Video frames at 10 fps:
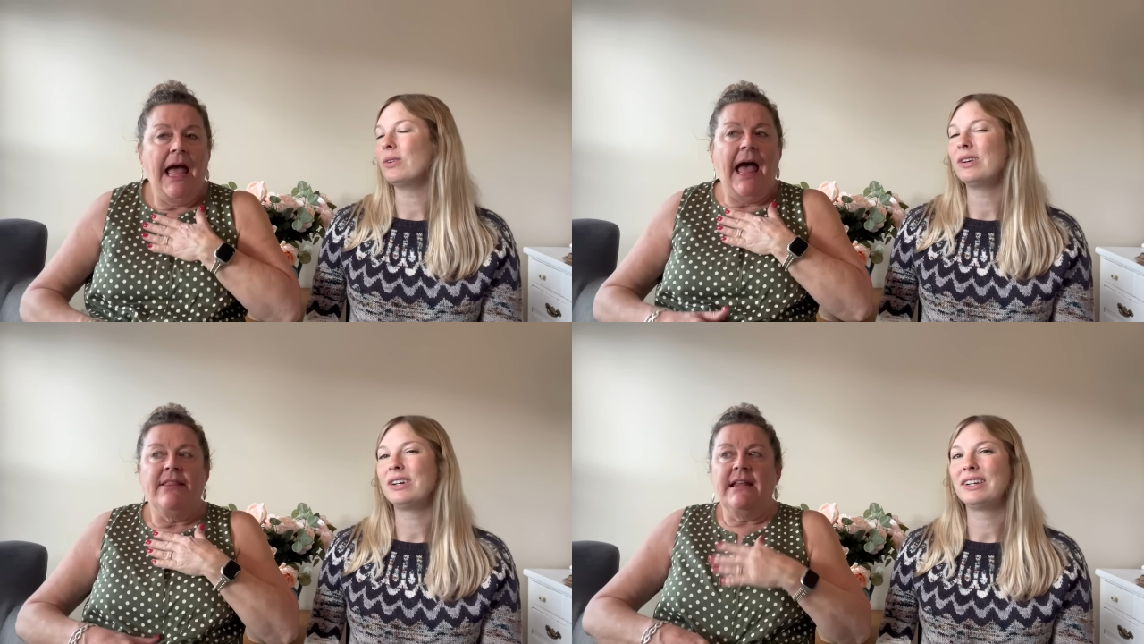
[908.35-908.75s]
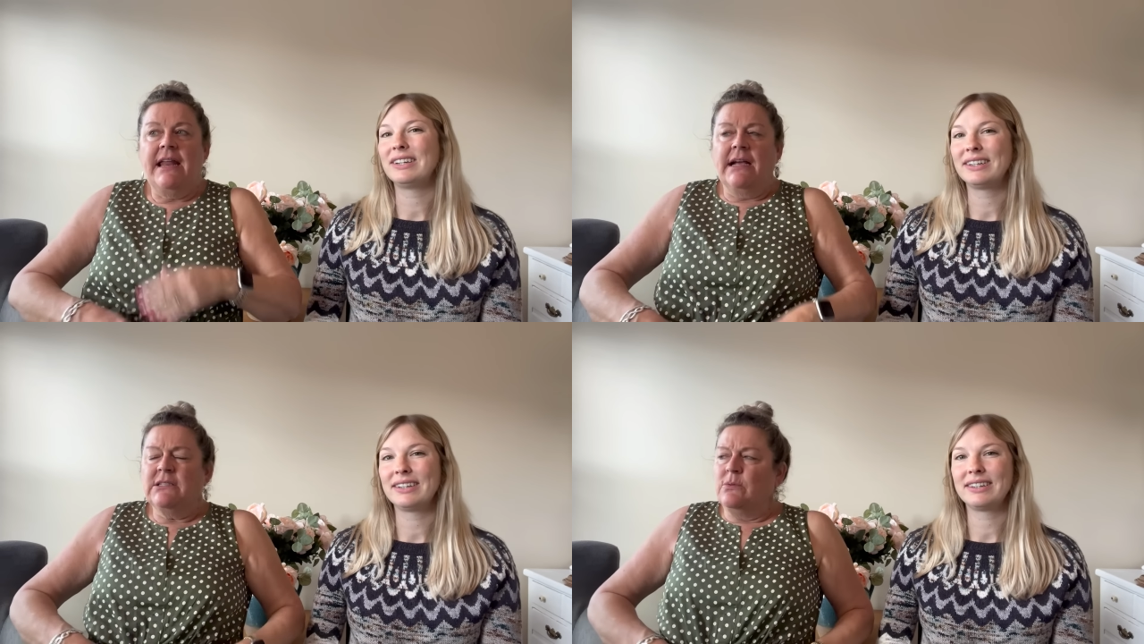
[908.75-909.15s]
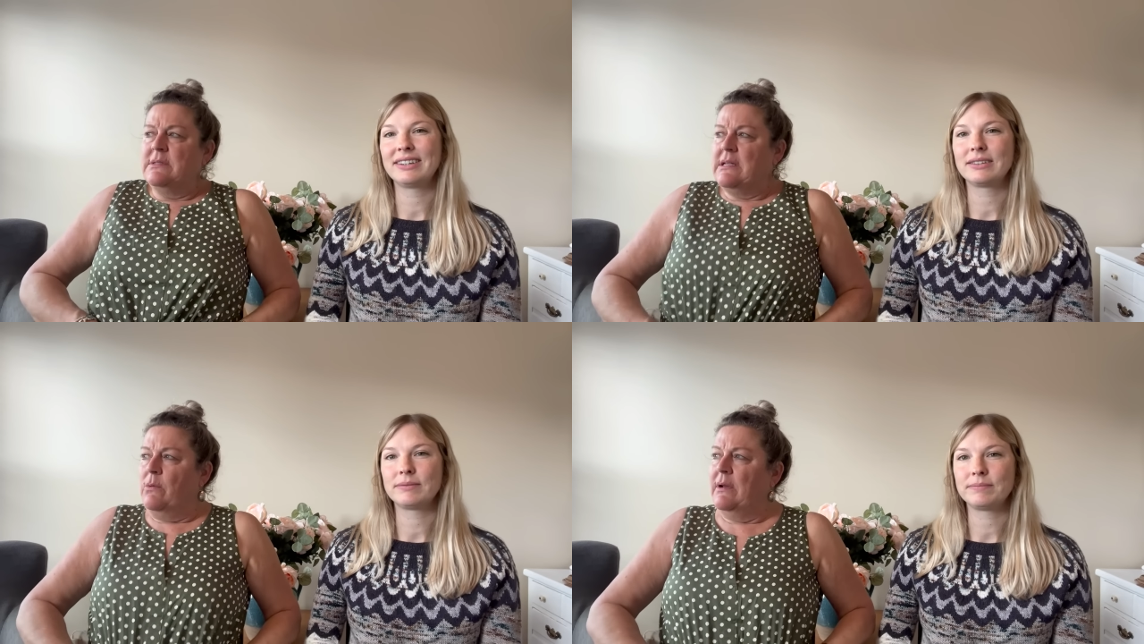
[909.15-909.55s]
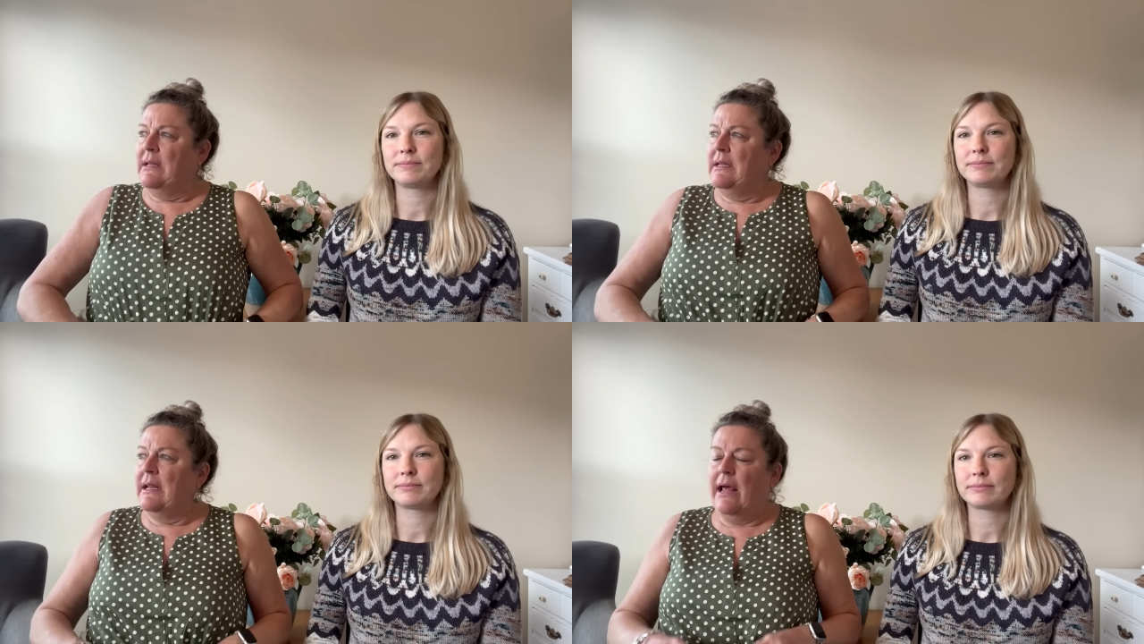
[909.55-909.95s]
Speaker 1: The next ones I want to
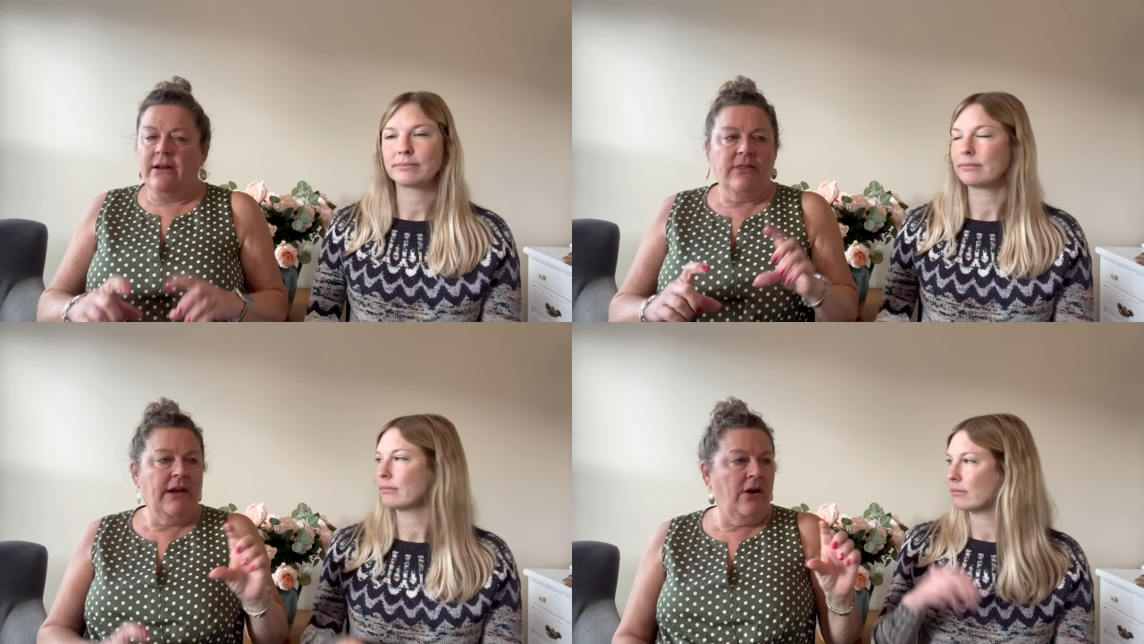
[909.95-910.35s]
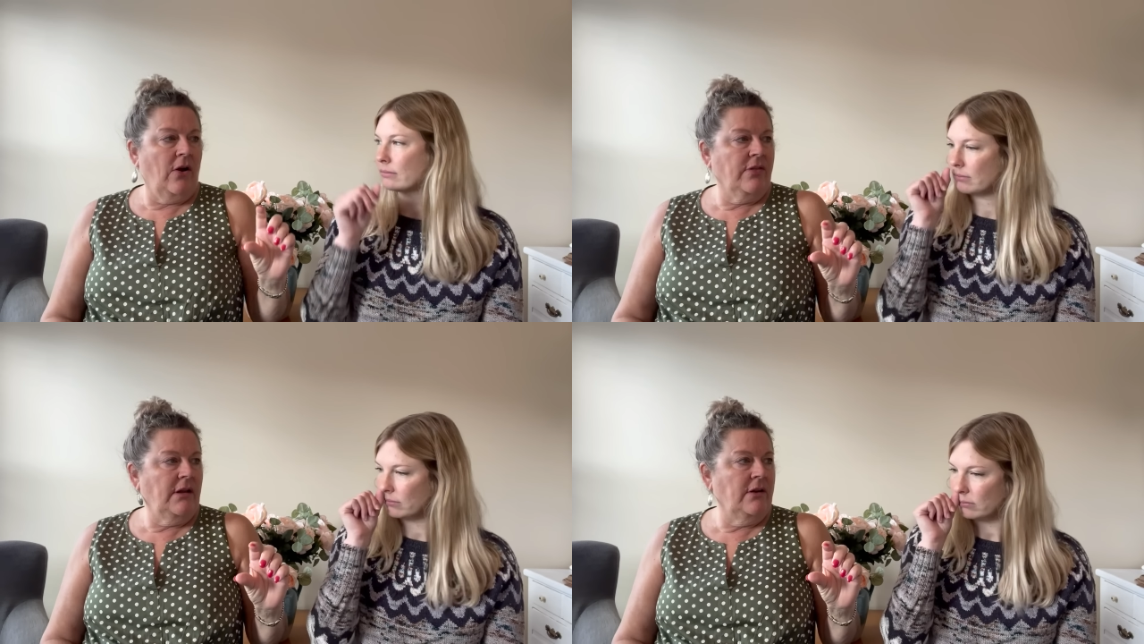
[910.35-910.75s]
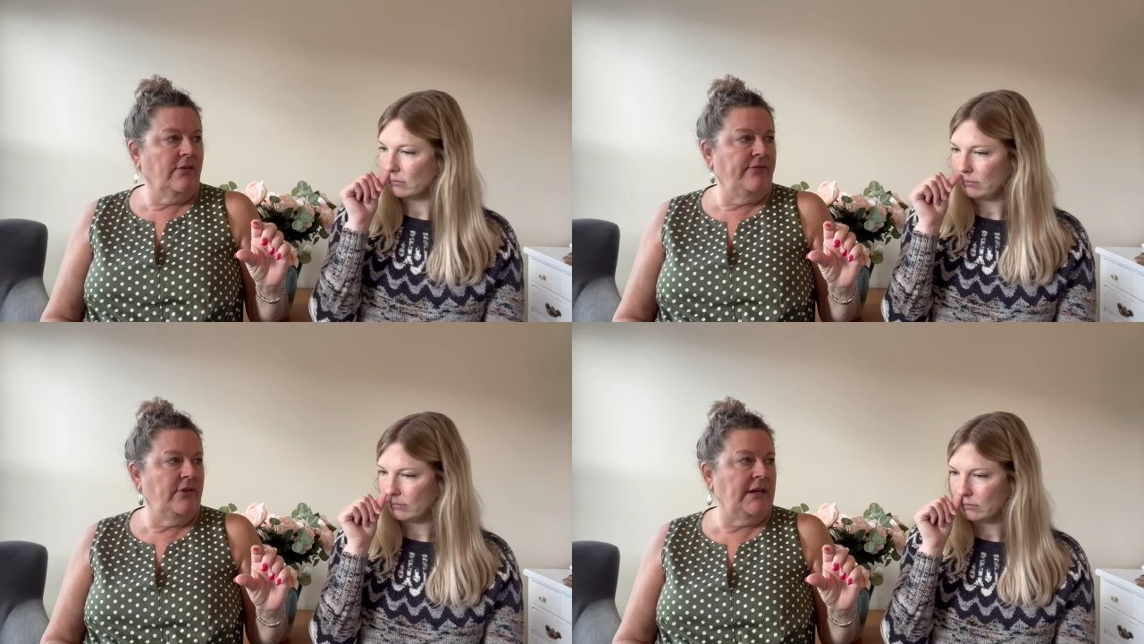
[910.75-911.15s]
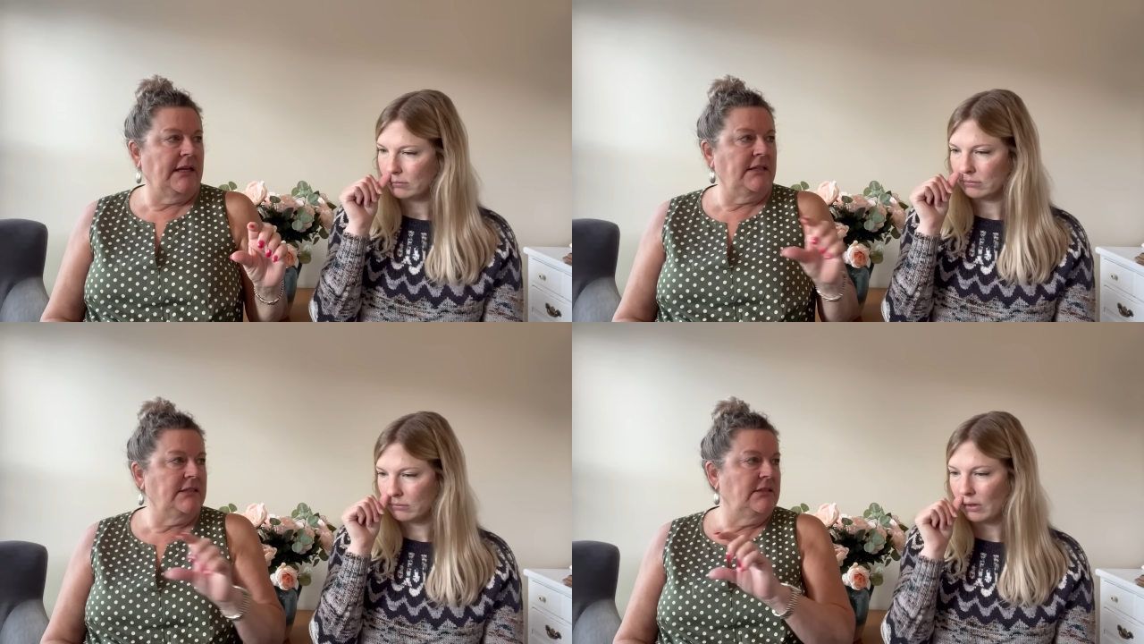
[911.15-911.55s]
knit out of there are the little
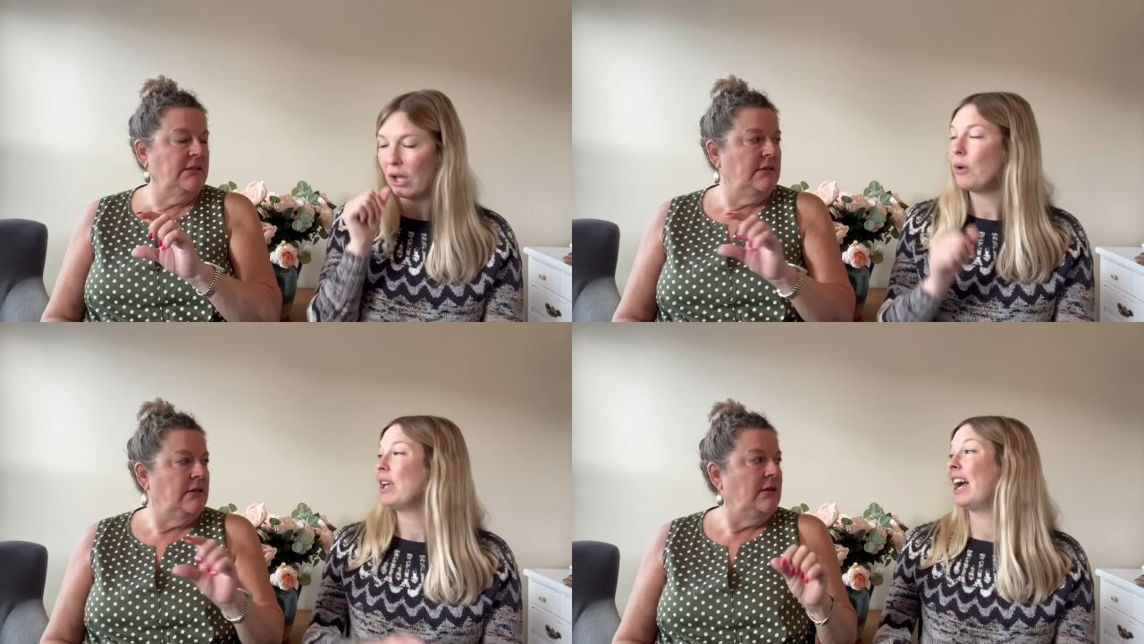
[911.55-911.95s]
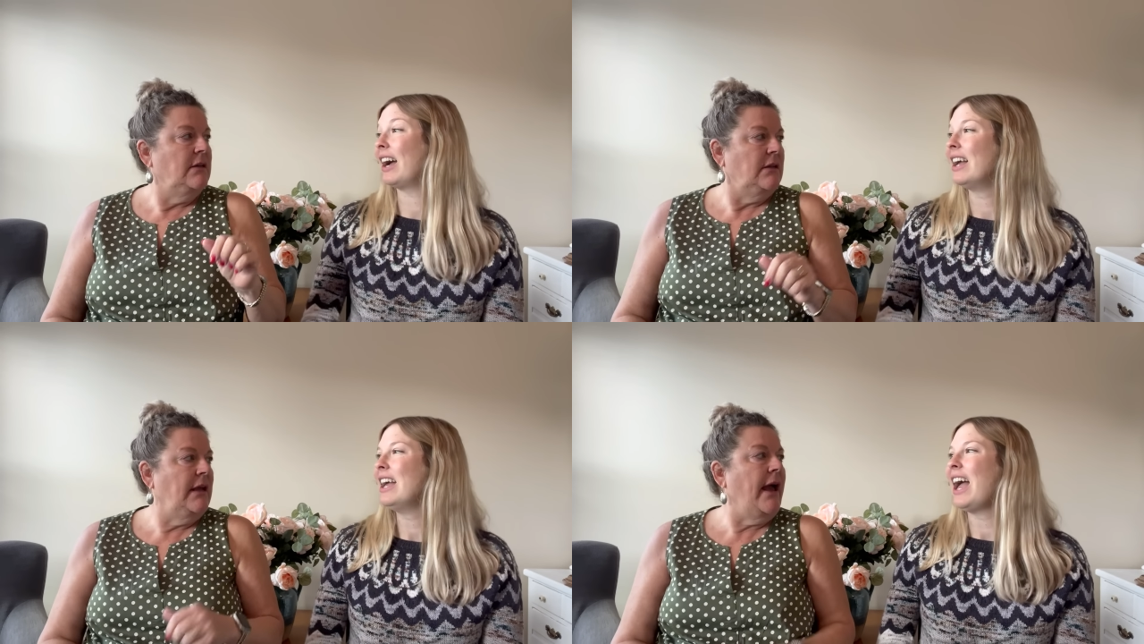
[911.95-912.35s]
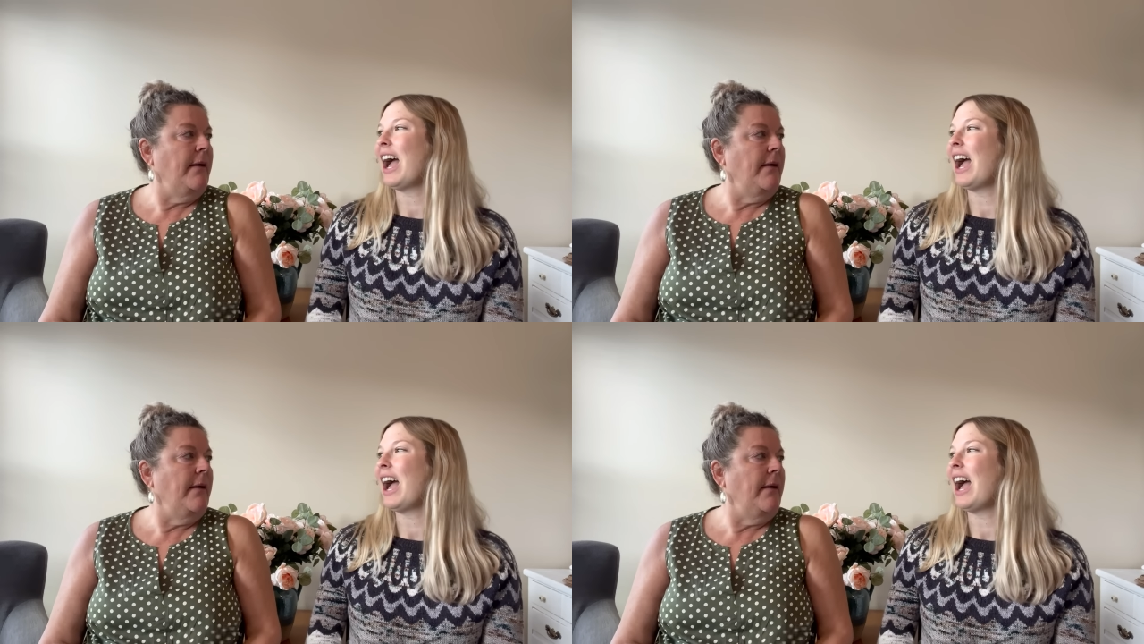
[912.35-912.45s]
footies. Oh yeah, yeah.